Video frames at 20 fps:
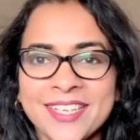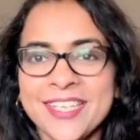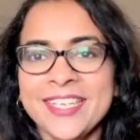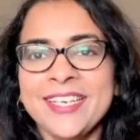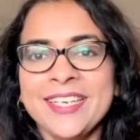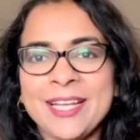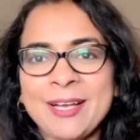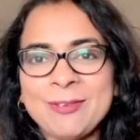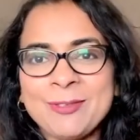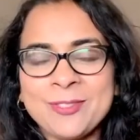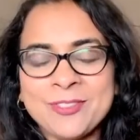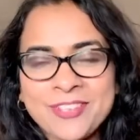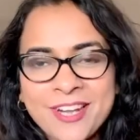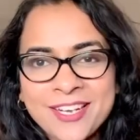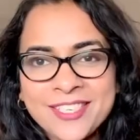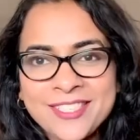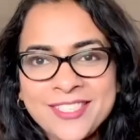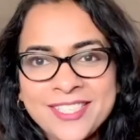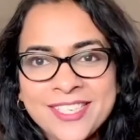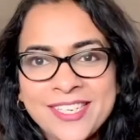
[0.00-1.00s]
now
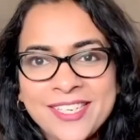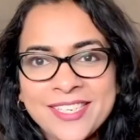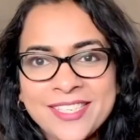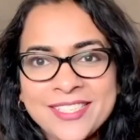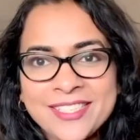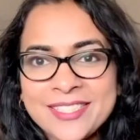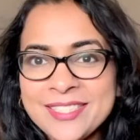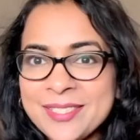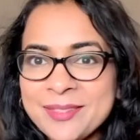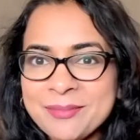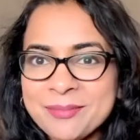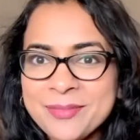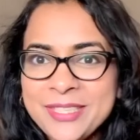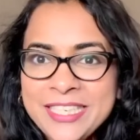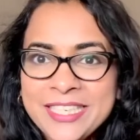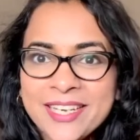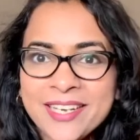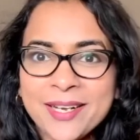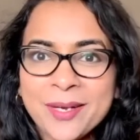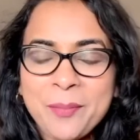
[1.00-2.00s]
structuralism
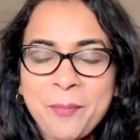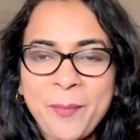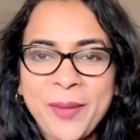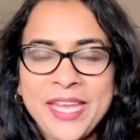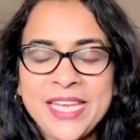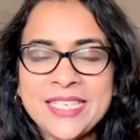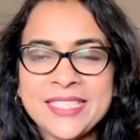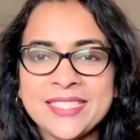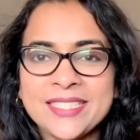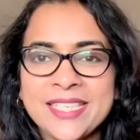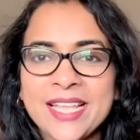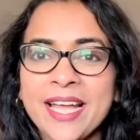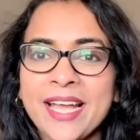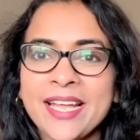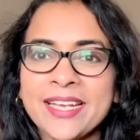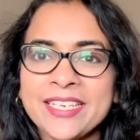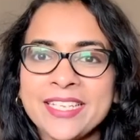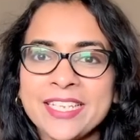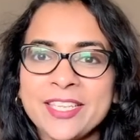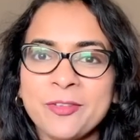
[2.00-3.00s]
here means
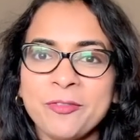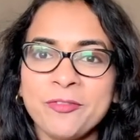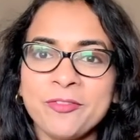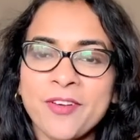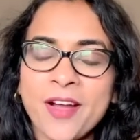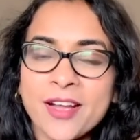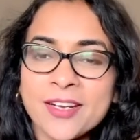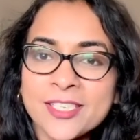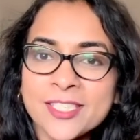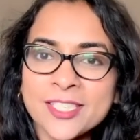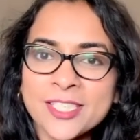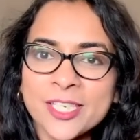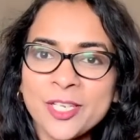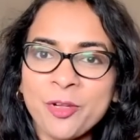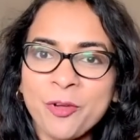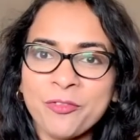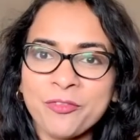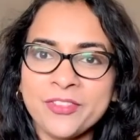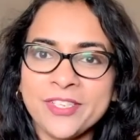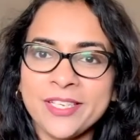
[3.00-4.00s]
that the function
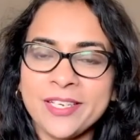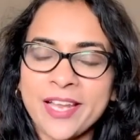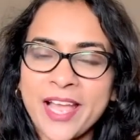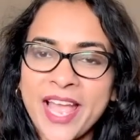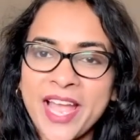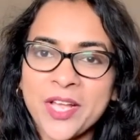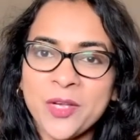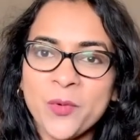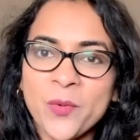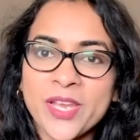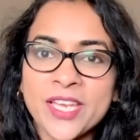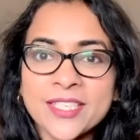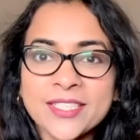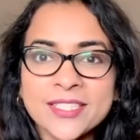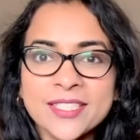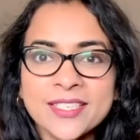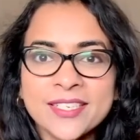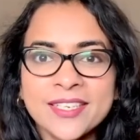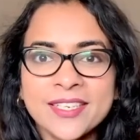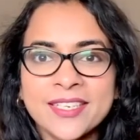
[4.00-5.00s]
of the language
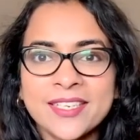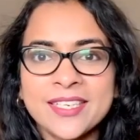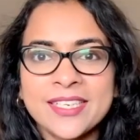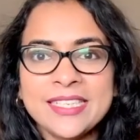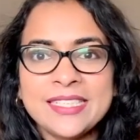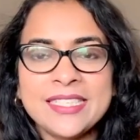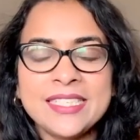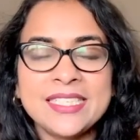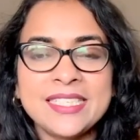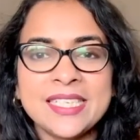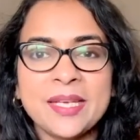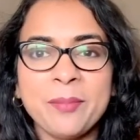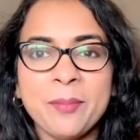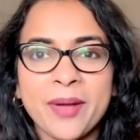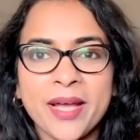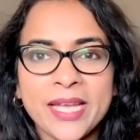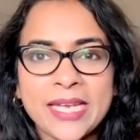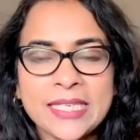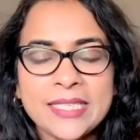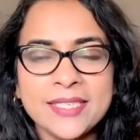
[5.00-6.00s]

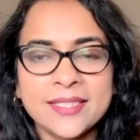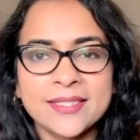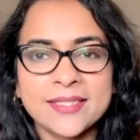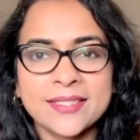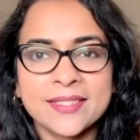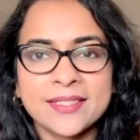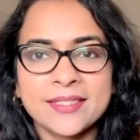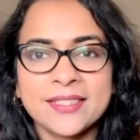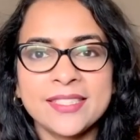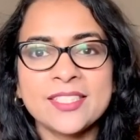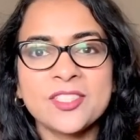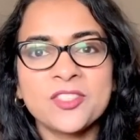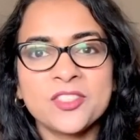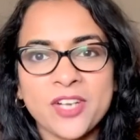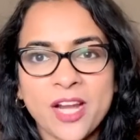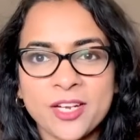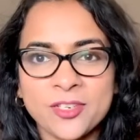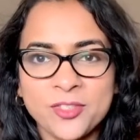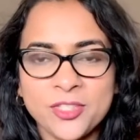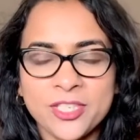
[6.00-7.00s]
determines the
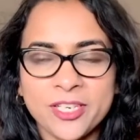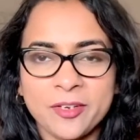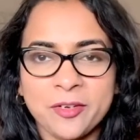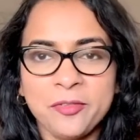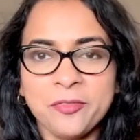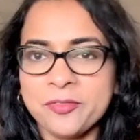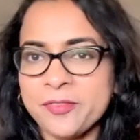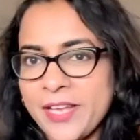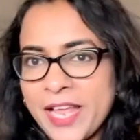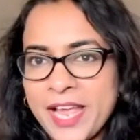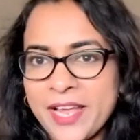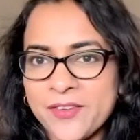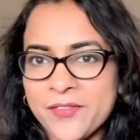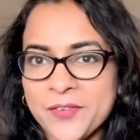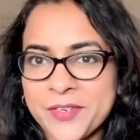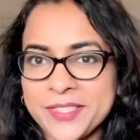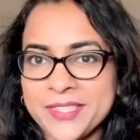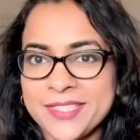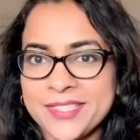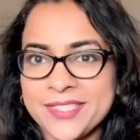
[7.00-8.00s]
structure of
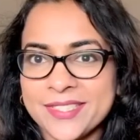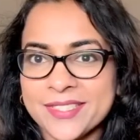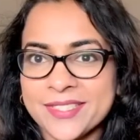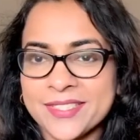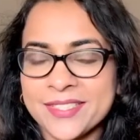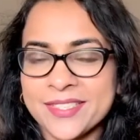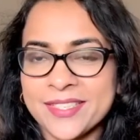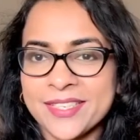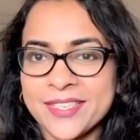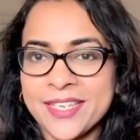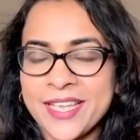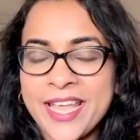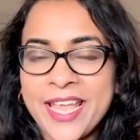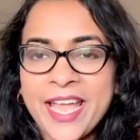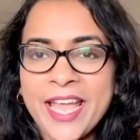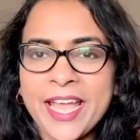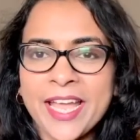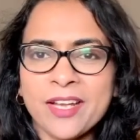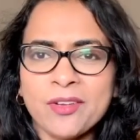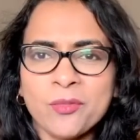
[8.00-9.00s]
language.
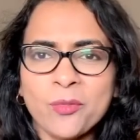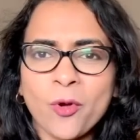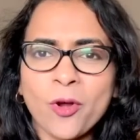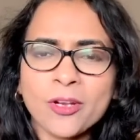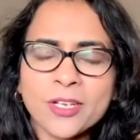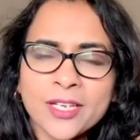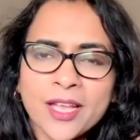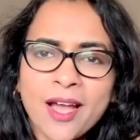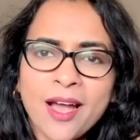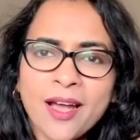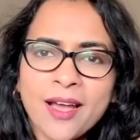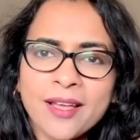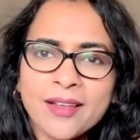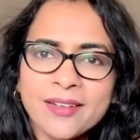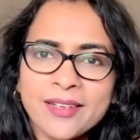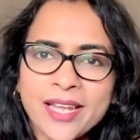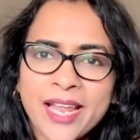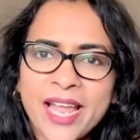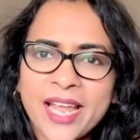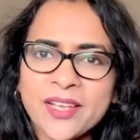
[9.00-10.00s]
And what are
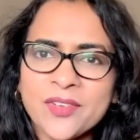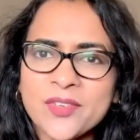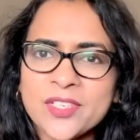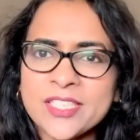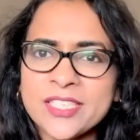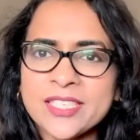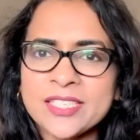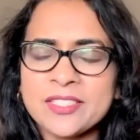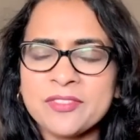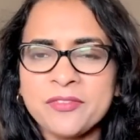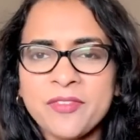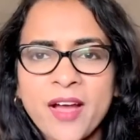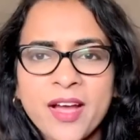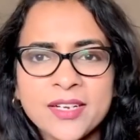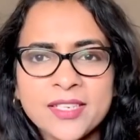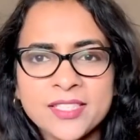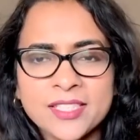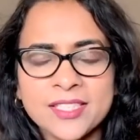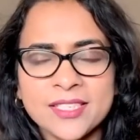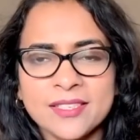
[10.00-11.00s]
language's
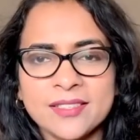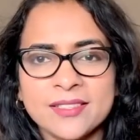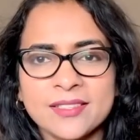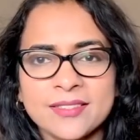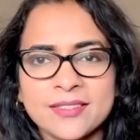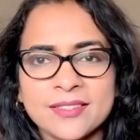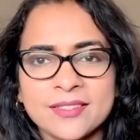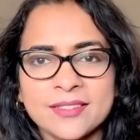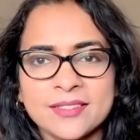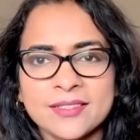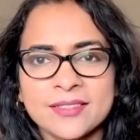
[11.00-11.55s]
functions?